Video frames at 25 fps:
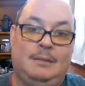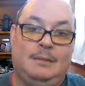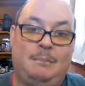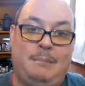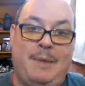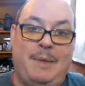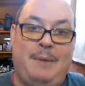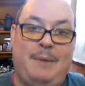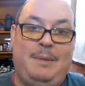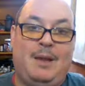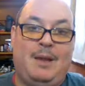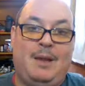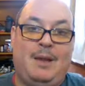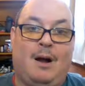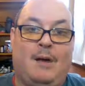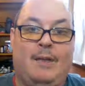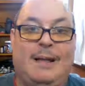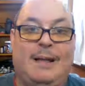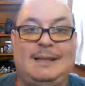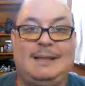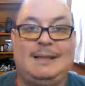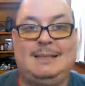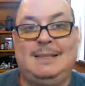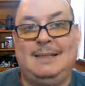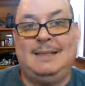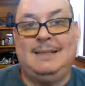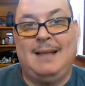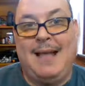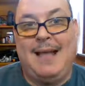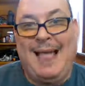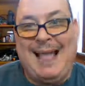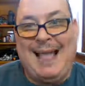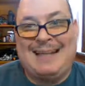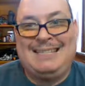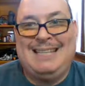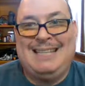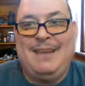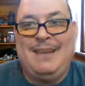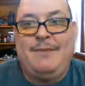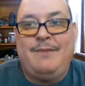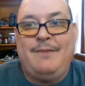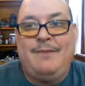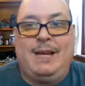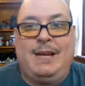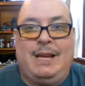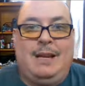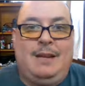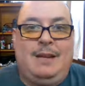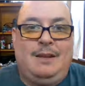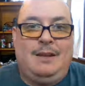Maybe all that
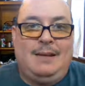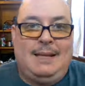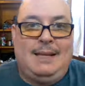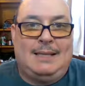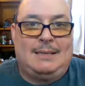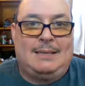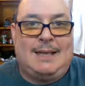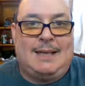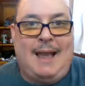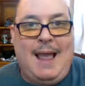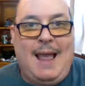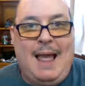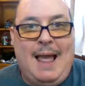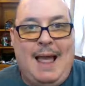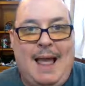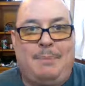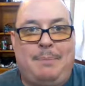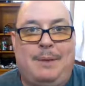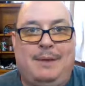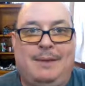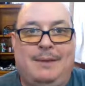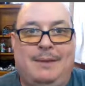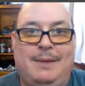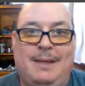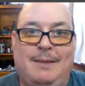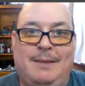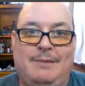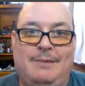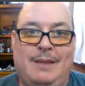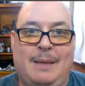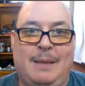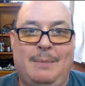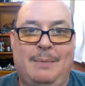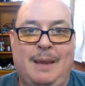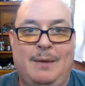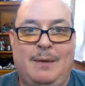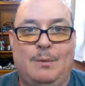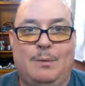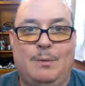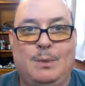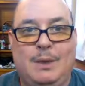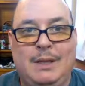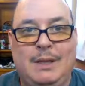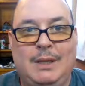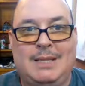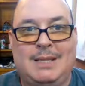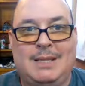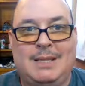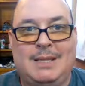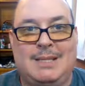activity needs to happen to give them a
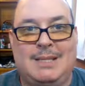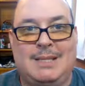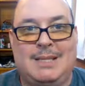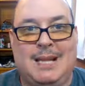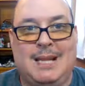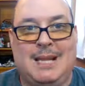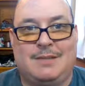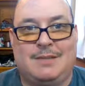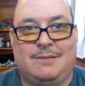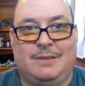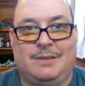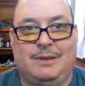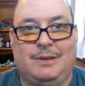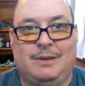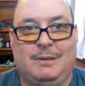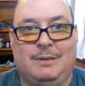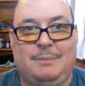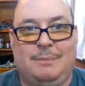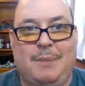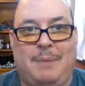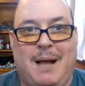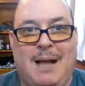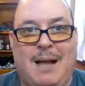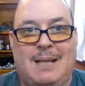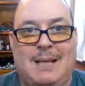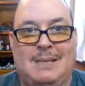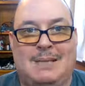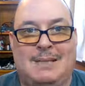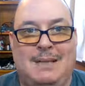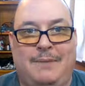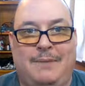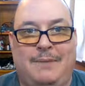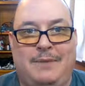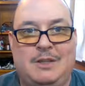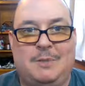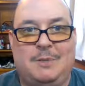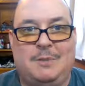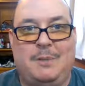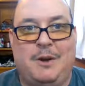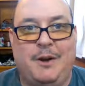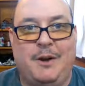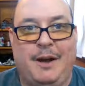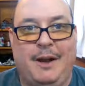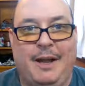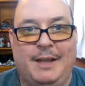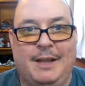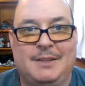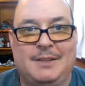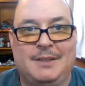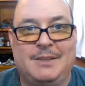really successful, positive
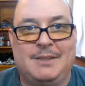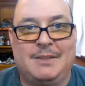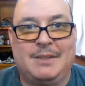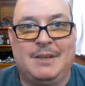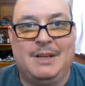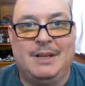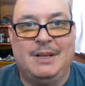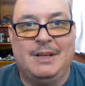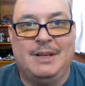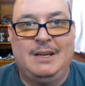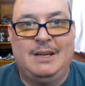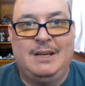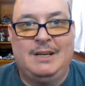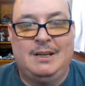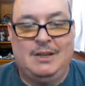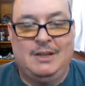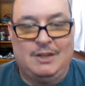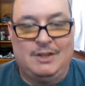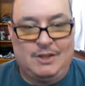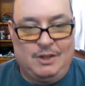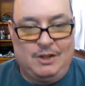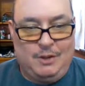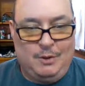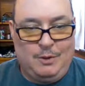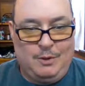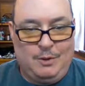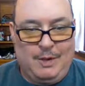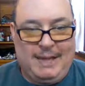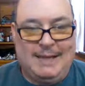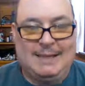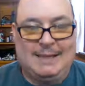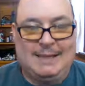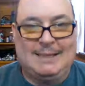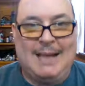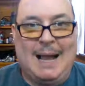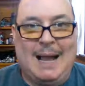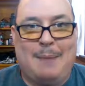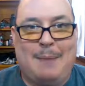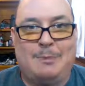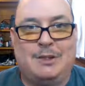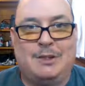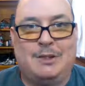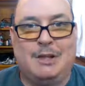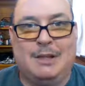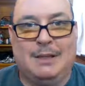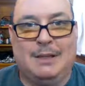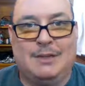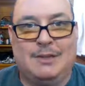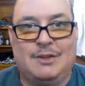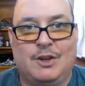experience. So you get
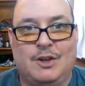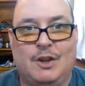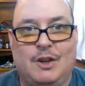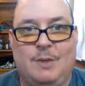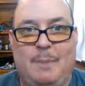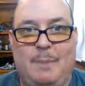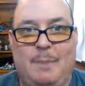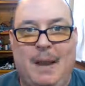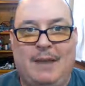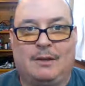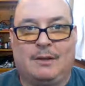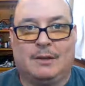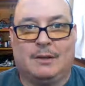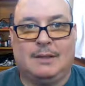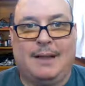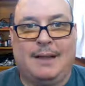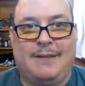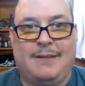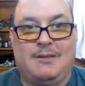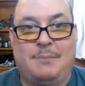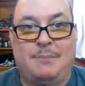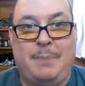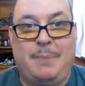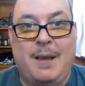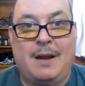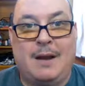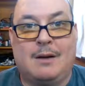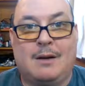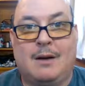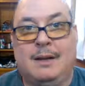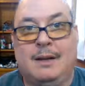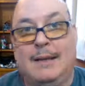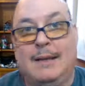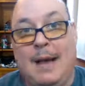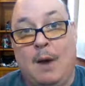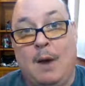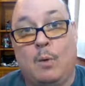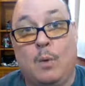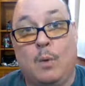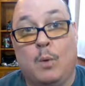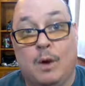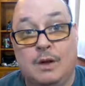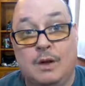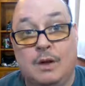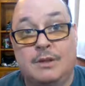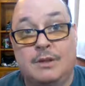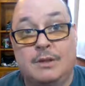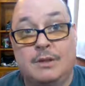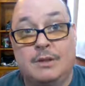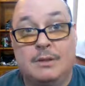adoption. So you make their lives better and not
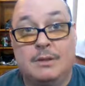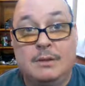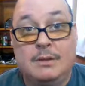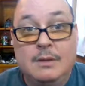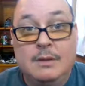worse.